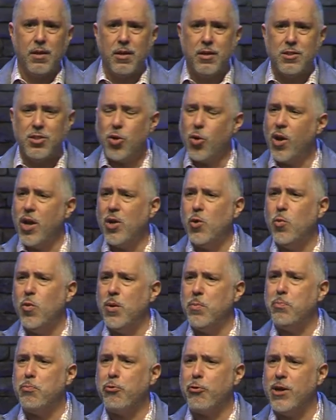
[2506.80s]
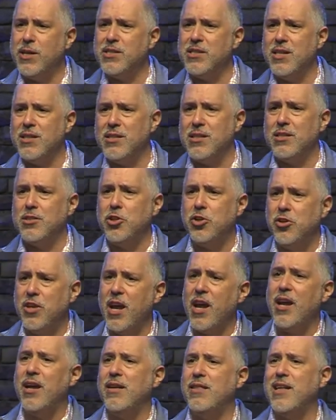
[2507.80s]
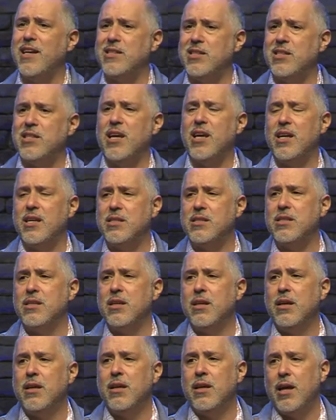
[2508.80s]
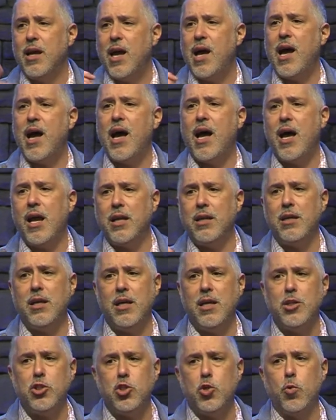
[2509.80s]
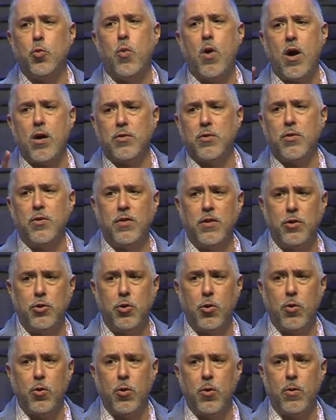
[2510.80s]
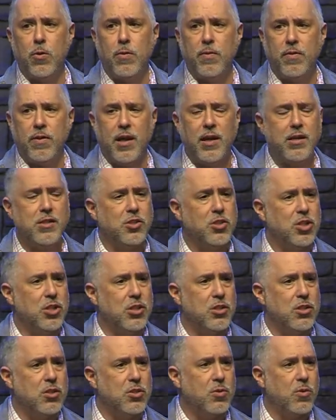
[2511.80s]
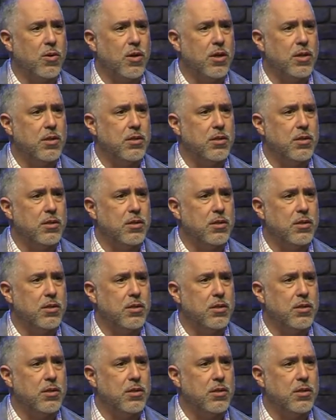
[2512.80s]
Is there anyone present today that says, I need to walk through the door that is Jesus Christ?